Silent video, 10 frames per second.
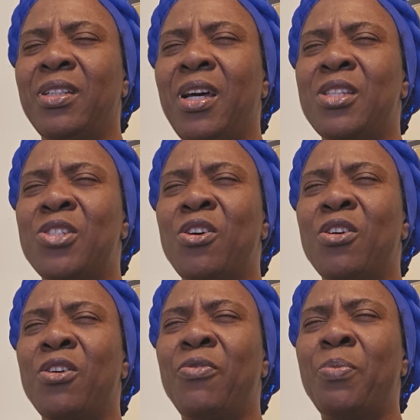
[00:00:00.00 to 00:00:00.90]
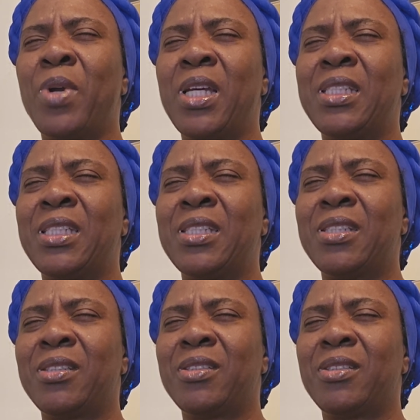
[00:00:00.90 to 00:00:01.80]
and song of praise
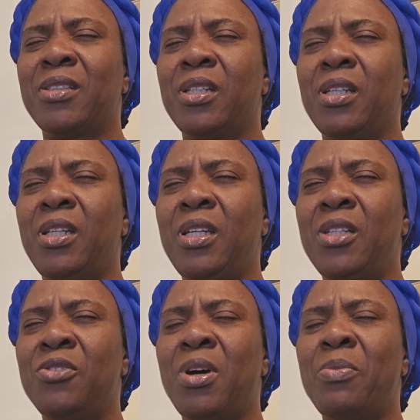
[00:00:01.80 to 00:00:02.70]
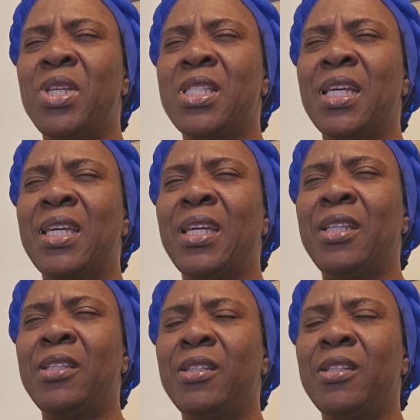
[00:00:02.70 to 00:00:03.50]
into our midst again,